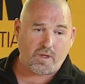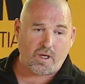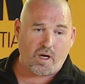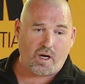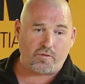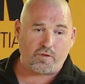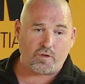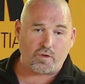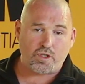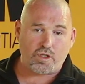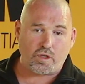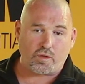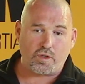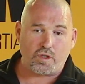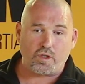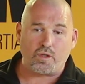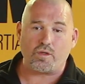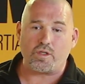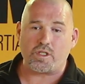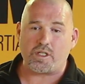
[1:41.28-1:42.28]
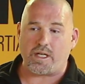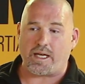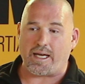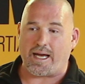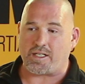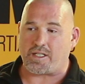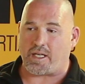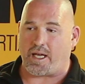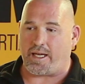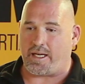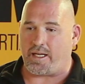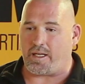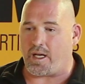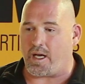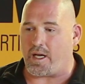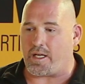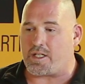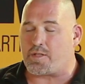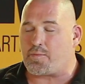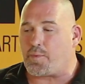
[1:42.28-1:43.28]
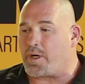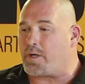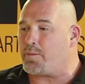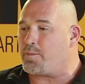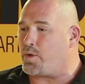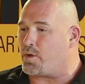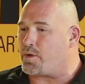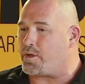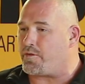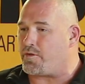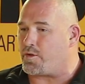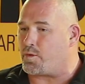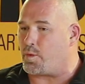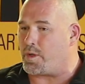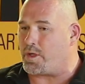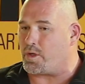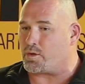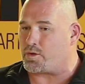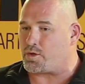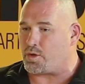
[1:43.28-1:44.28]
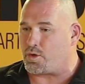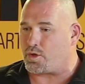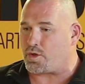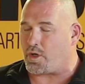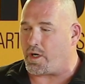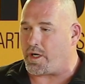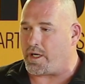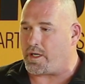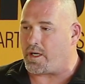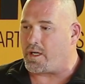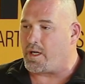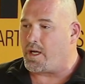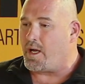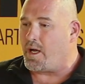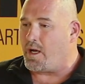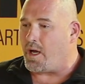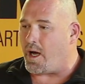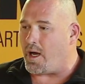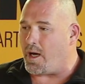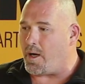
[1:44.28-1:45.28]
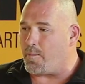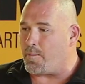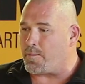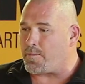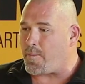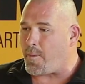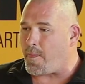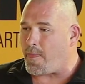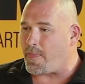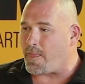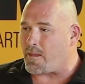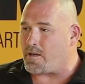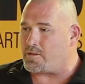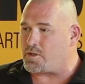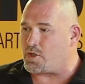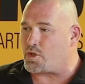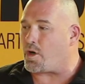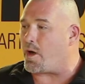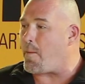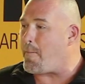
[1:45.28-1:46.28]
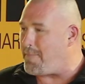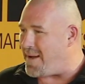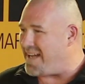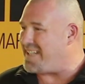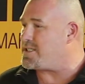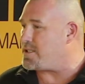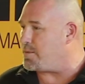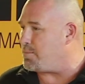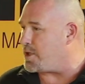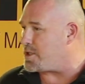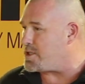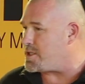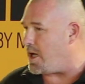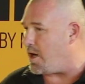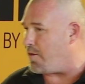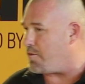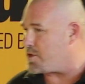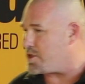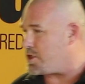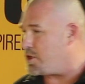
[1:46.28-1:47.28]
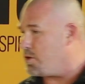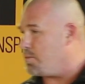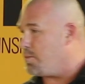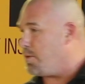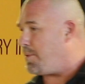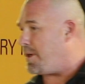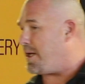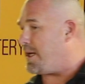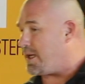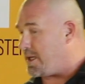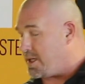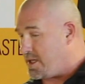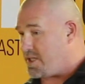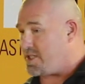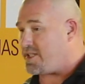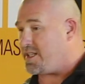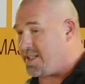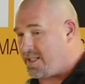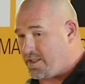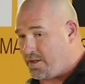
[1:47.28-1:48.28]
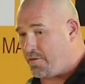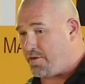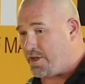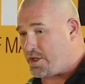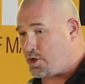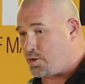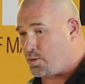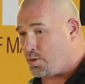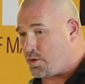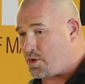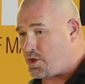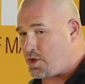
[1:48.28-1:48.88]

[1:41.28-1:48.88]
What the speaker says: I've also used it as a springboard, if you will, to try and better myself as a human being and as an individual.